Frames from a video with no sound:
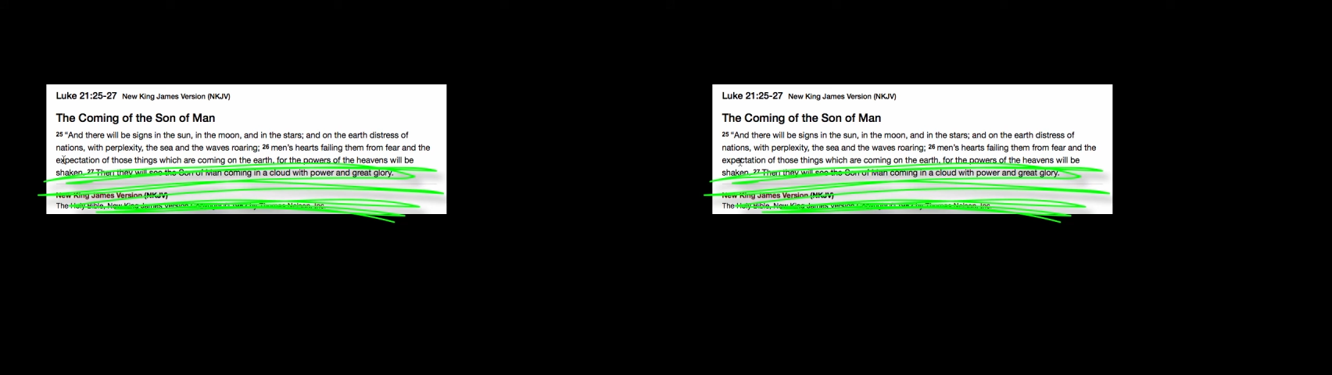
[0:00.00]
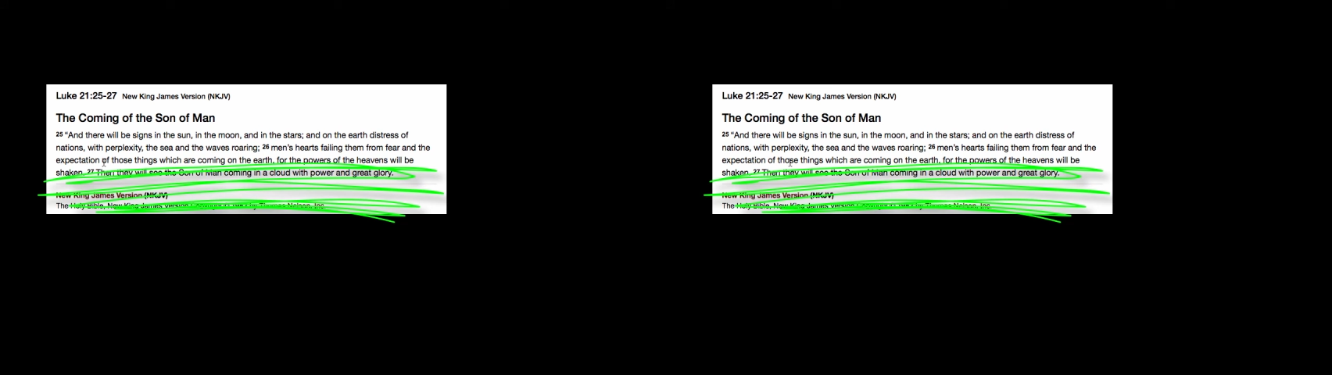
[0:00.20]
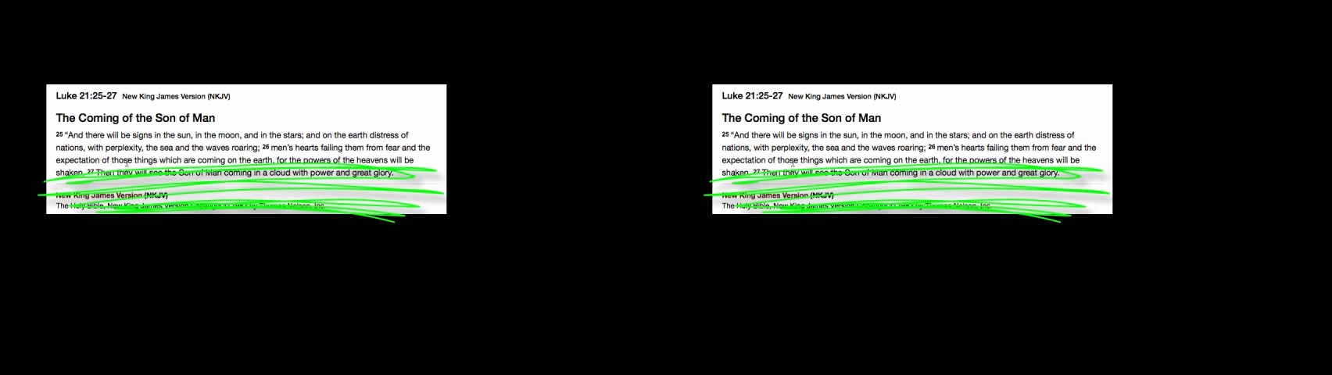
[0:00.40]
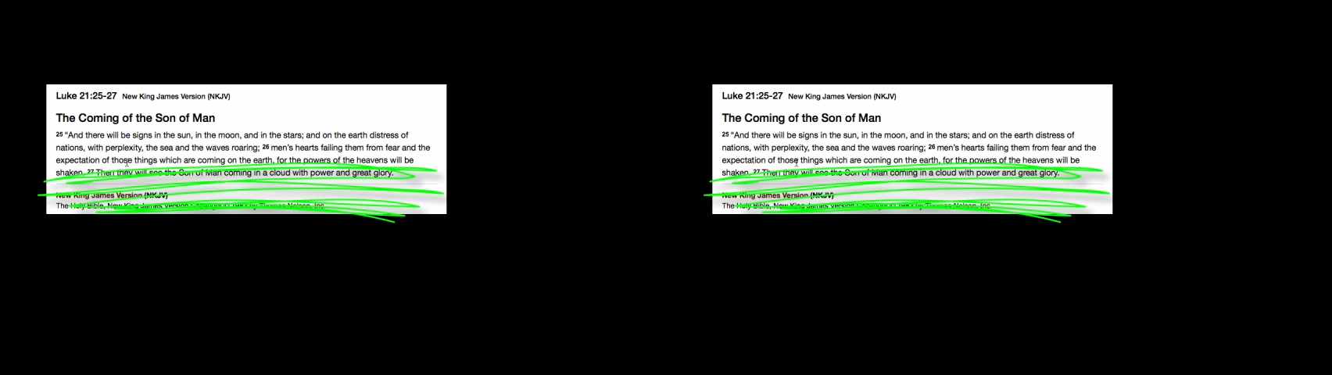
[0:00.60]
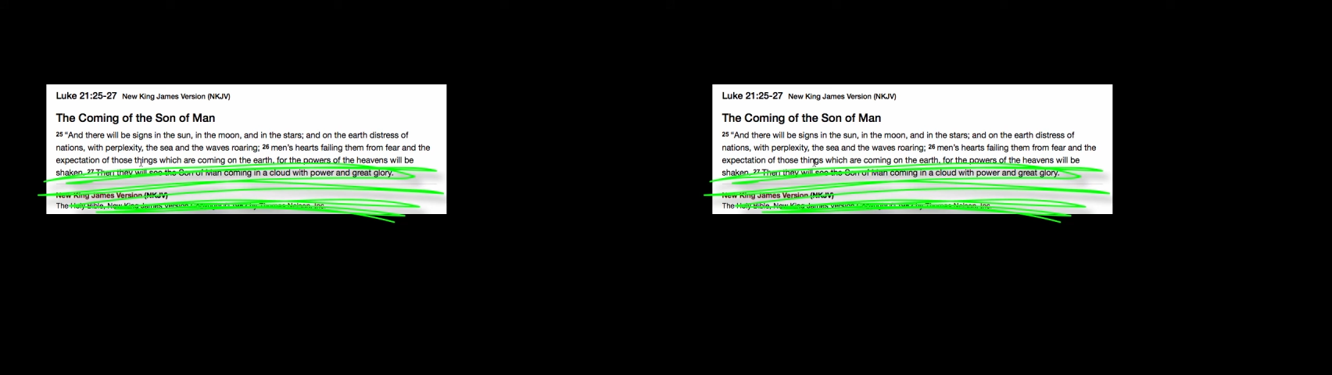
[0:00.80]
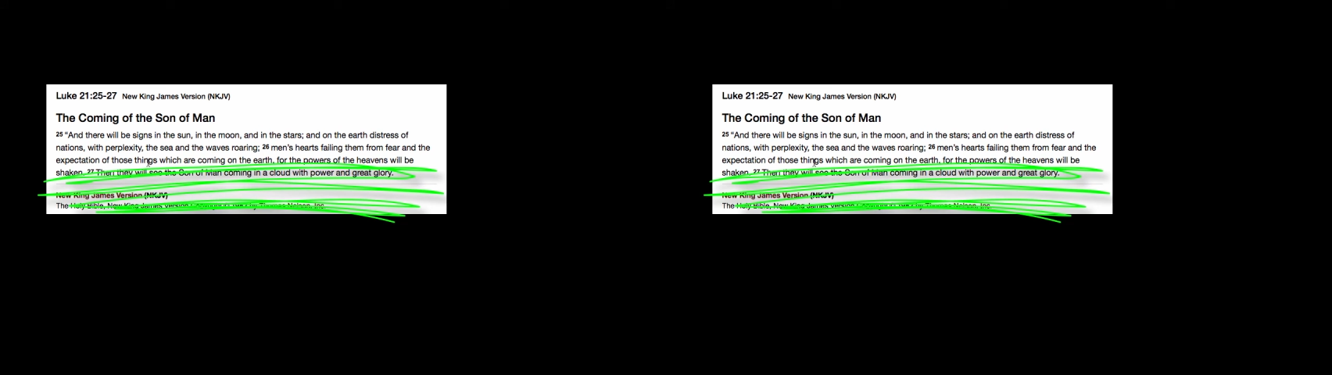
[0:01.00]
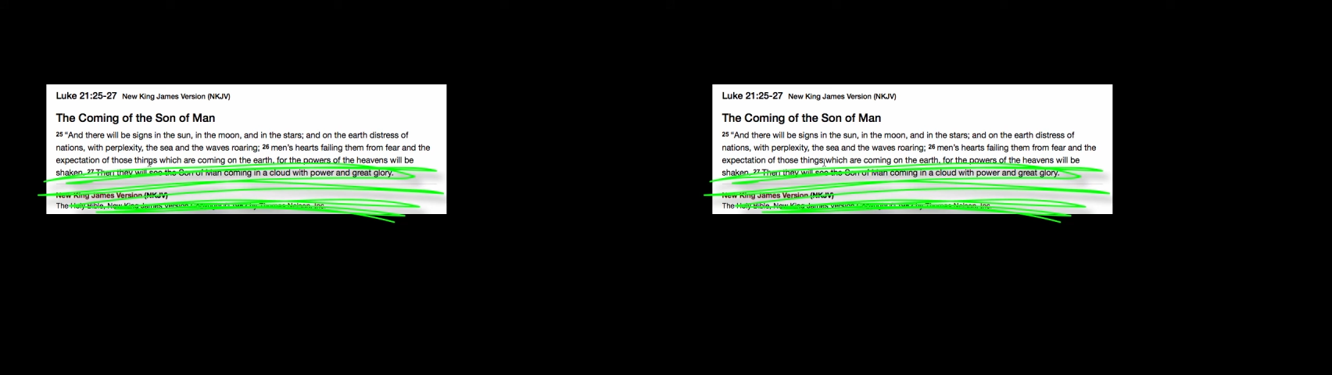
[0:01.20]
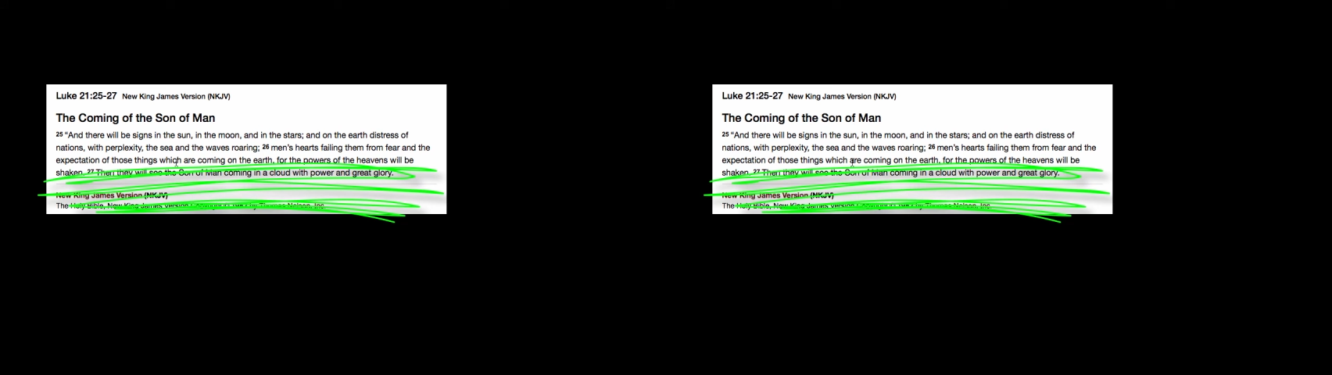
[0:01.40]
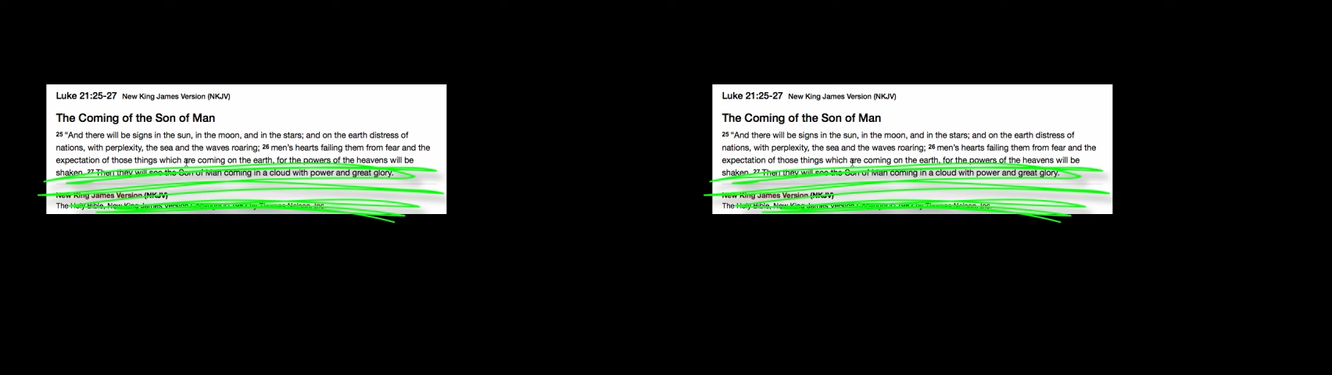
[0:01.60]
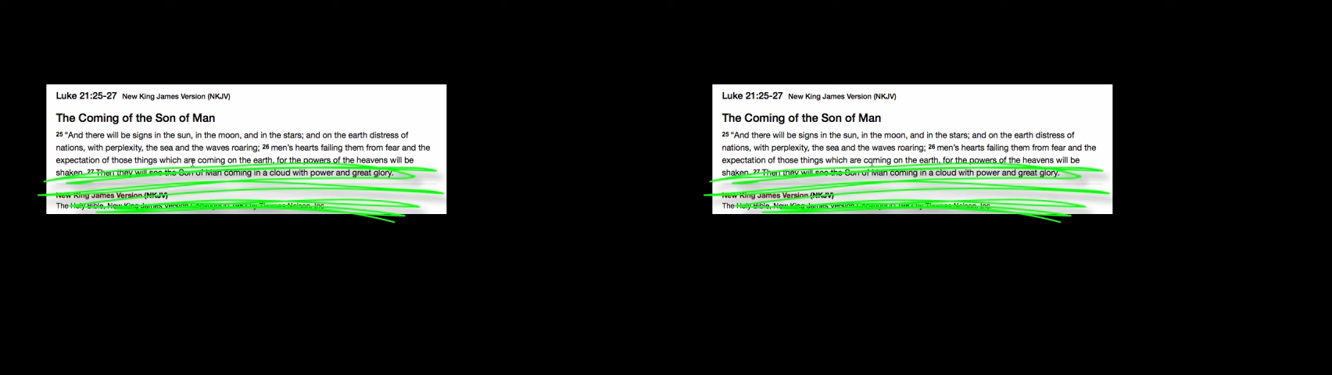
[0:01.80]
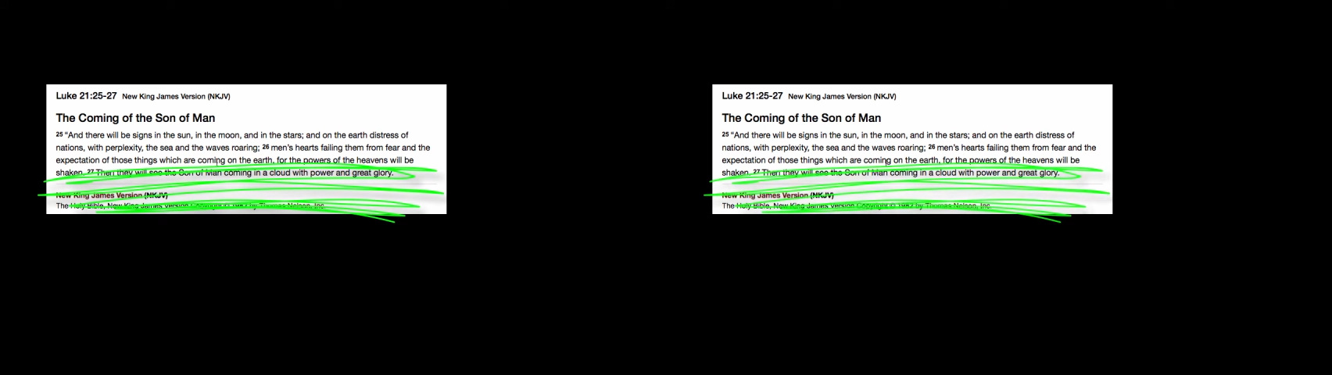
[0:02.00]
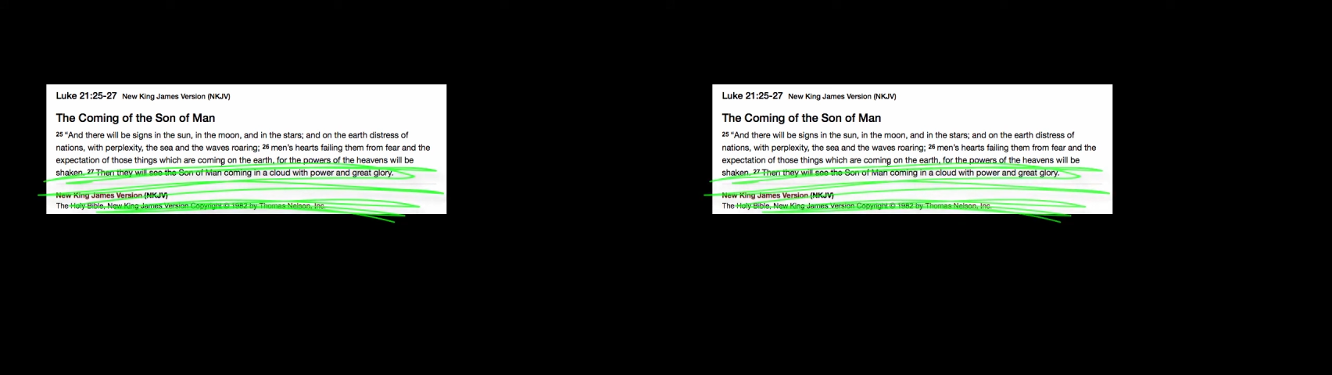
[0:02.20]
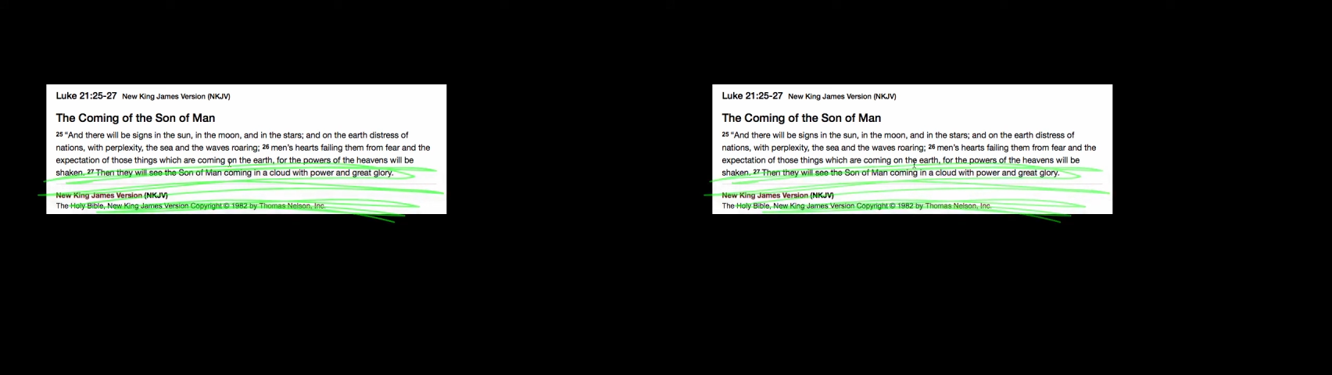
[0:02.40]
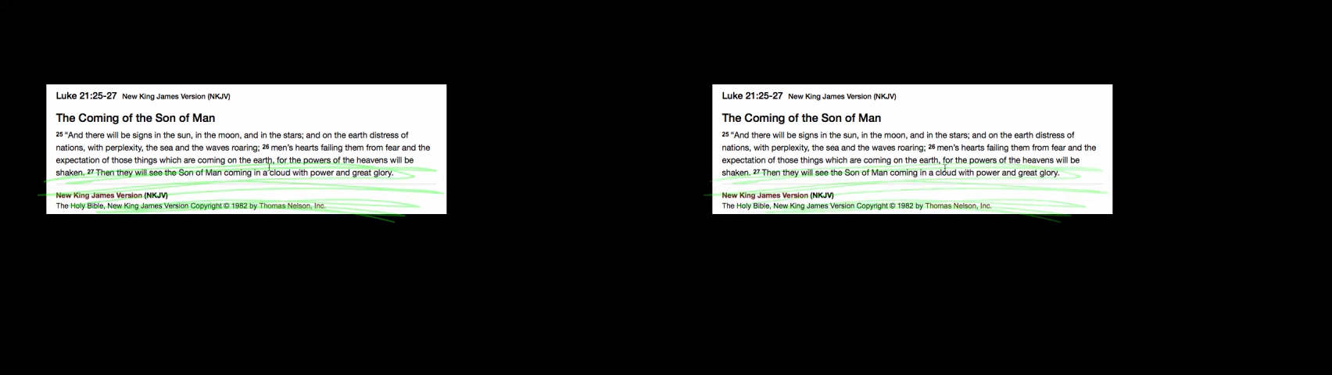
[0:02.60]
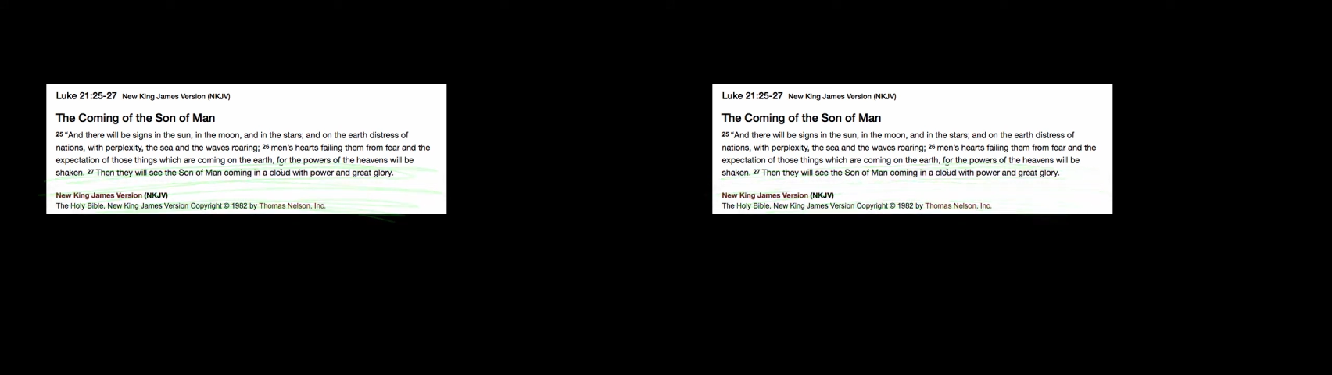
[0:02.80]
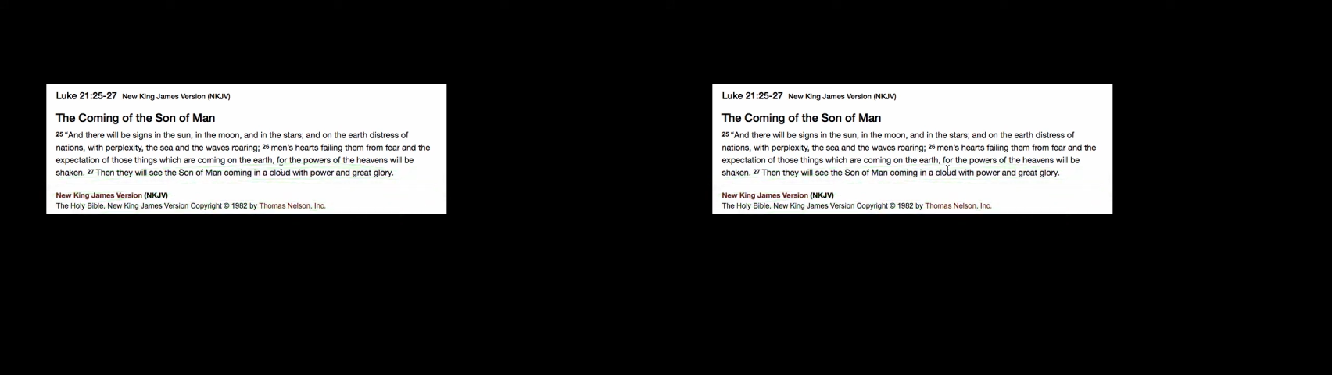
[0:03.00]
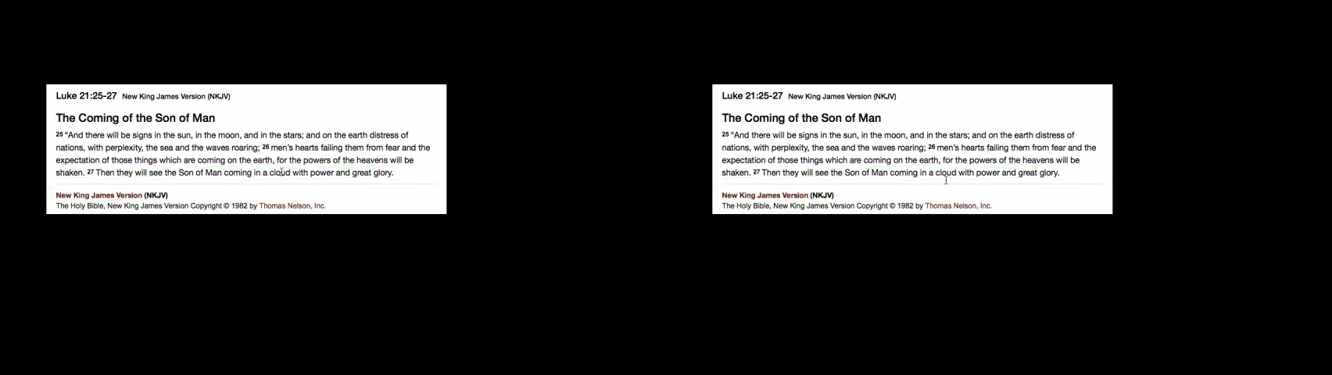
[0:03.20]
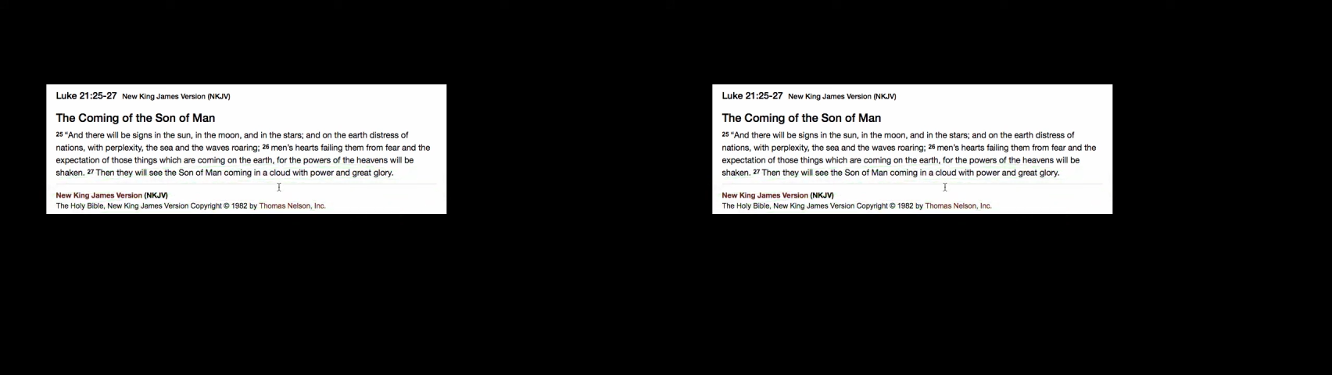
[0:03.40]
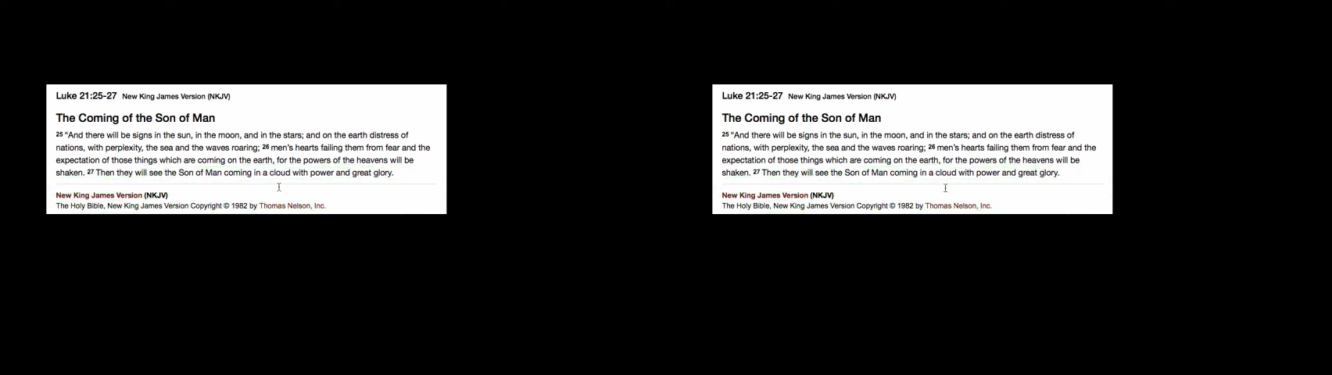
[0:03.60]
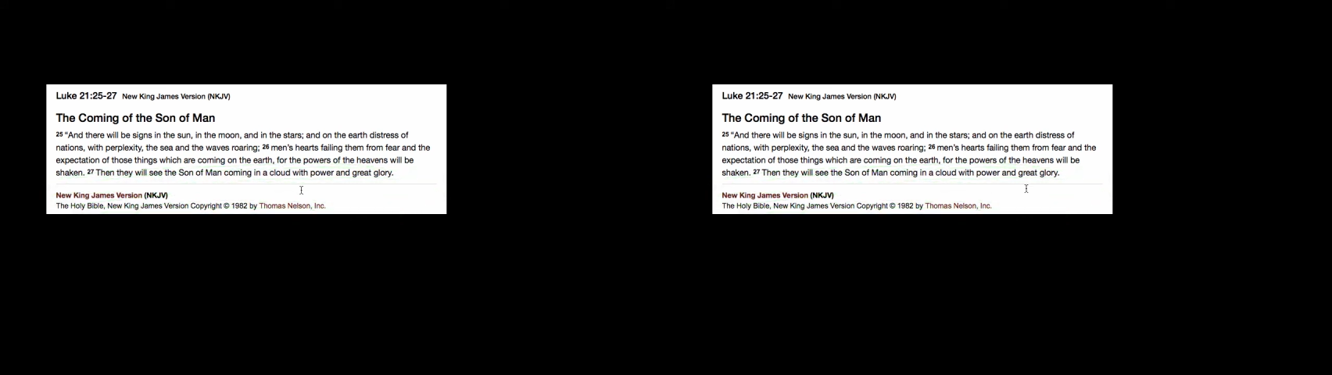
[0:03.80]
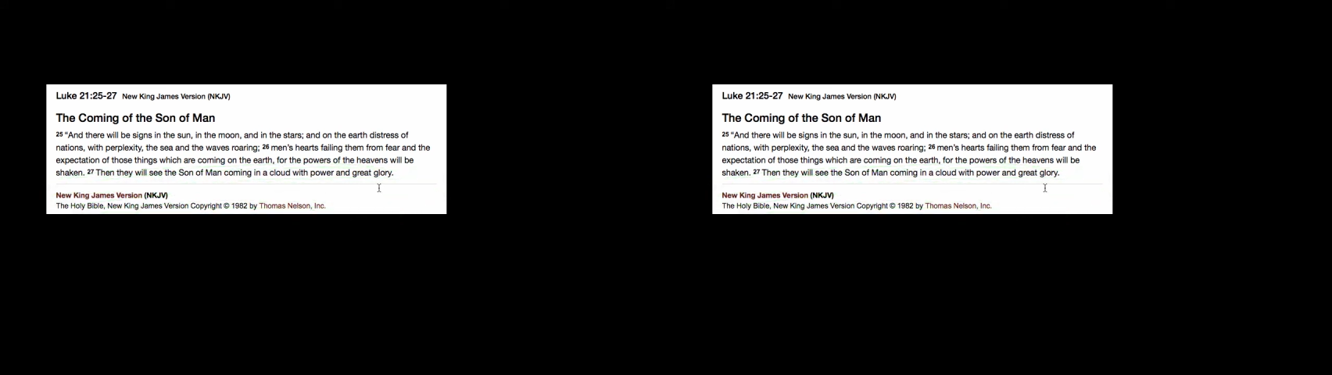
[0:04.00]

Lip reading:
Nobody's mouth can be seen.